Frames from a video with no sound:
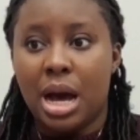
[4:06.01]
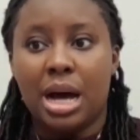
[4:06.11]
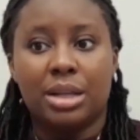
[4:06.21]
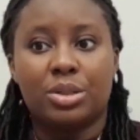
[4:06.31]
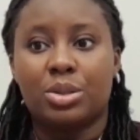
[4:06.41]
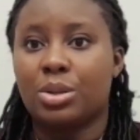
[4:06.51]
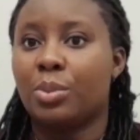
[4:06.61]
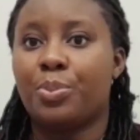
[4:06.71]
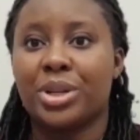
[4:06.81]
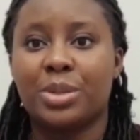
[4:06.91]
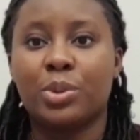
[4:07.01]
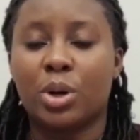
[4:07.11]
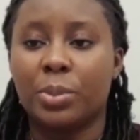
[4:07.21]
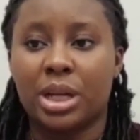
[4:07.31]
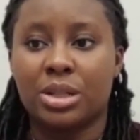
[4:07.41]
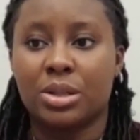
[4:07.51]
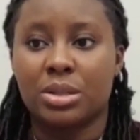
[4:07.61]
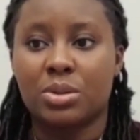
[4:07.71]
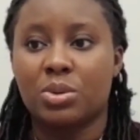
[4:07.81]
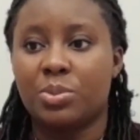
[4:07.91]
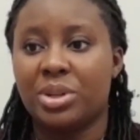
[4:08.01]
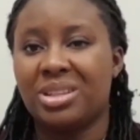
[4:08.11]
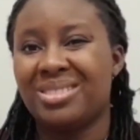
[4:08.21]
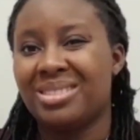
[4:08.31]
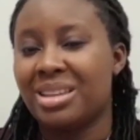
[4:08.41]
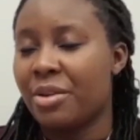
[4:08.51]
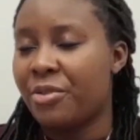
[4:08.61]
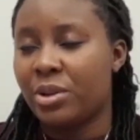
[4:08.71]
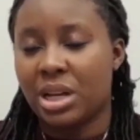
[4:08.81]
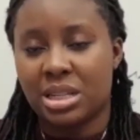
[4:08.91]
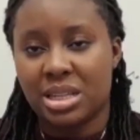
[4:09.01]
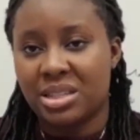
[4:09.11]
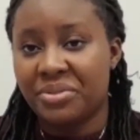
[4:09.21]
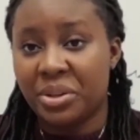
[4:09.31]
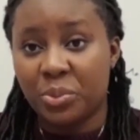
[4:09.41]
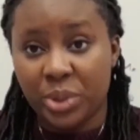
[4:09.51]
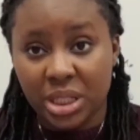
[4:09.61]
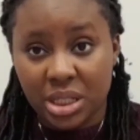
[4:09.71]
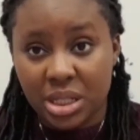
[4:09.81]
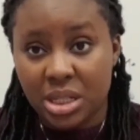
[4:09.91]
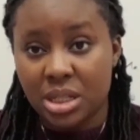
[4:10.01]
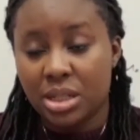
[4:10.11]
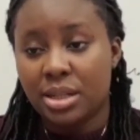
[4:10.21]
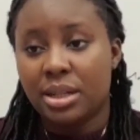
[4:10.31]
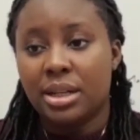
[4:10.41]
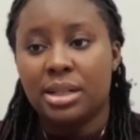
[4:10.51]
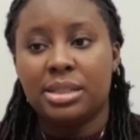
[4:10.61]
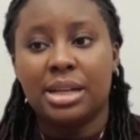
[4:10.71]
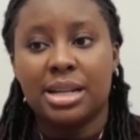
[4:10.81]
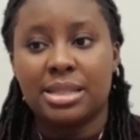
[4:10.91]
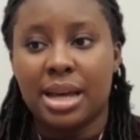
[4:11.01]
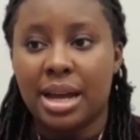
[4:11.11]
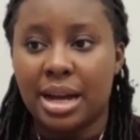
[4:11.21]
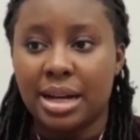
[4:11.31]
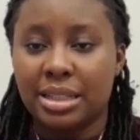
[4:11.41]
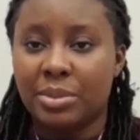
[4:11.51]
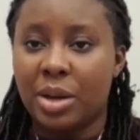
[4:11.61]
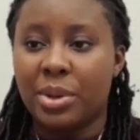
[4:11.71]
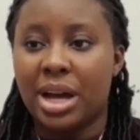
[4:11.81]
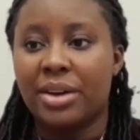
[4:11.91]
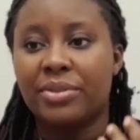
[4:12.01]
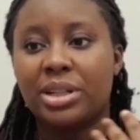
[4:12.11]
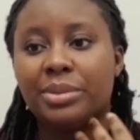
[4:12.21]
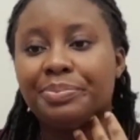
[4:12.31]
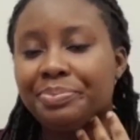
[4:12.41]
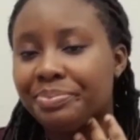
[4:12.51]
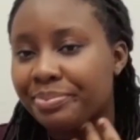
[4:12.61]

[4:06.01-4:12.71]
And some possible complications could be they feel excessively weak, they are tired, they might be having